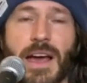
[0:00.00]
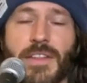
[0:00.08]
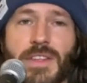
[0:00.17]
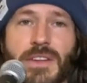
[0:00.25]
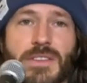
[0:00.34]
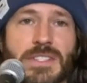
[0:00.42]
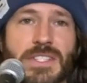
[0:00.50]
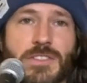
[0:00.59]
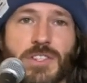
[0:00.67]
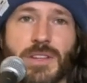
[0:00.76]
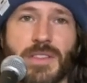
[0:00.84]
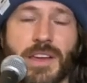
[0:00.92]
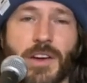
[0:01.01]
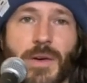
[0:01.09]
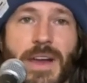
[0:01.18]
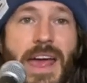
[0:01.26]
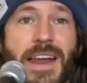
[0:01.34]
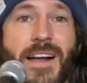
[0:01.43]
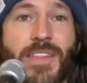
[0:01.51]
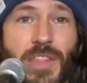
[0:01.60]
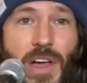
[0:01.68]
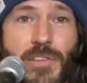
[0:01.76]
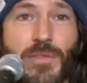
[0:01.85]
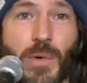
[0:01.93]
There's such a good thing going, and I
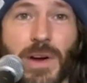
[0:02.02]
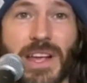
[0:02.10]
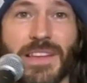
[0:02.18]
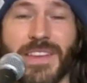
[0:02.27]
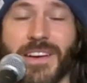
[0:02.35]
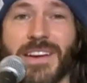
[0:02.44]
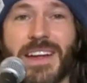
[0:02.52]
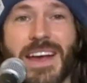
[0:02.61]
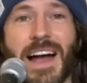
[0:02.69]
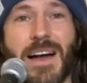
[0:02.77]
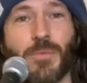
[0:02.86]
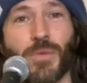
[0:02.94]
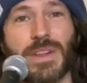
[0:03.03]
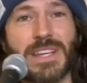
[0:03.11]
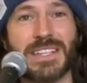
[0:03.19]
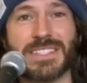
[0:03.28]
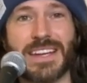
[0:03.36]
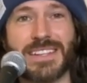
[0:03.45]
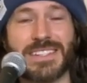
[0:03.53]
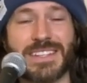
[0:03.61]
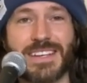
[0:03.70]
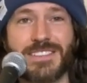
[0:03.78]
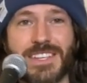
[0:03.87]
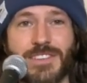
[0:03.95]
love working there. I'm really excited to
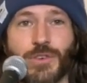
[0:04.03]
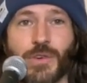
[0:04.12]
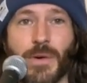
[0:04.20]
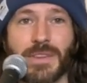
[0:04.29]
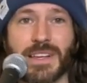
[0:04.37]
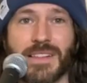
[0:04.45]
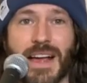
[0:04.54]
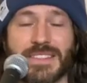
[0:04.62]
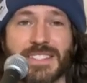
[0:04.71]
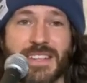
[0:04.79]
continue growing the classes